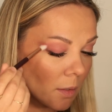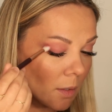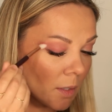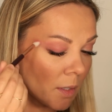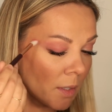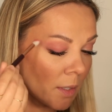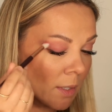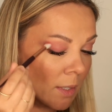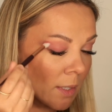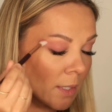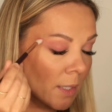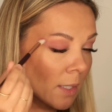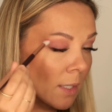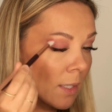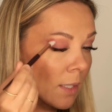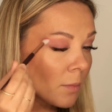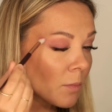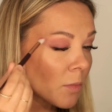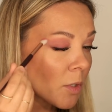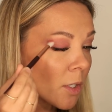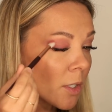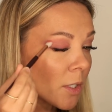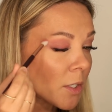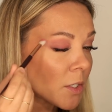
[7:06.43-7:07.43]
And again,
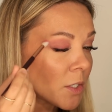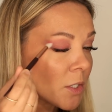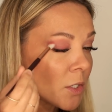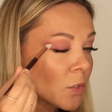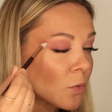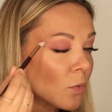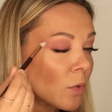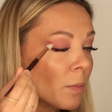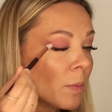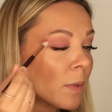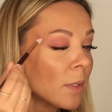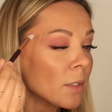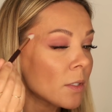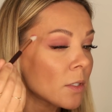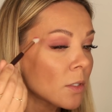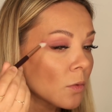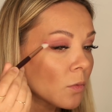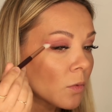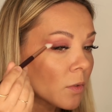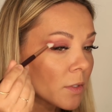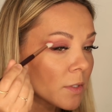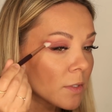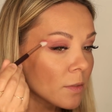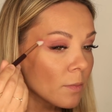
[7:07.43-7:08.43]
I'm going to sweep it
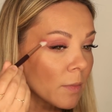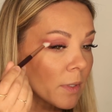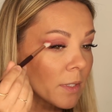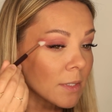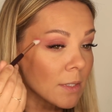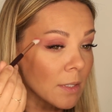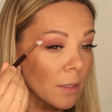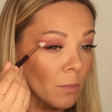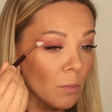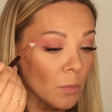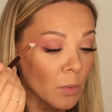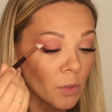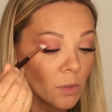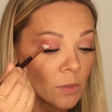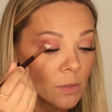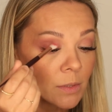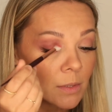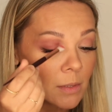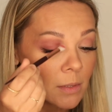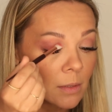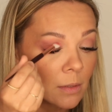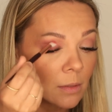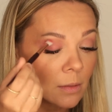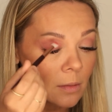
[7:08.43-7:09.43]
towards my
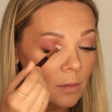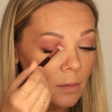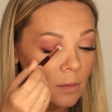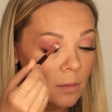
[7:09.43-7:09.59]
temples.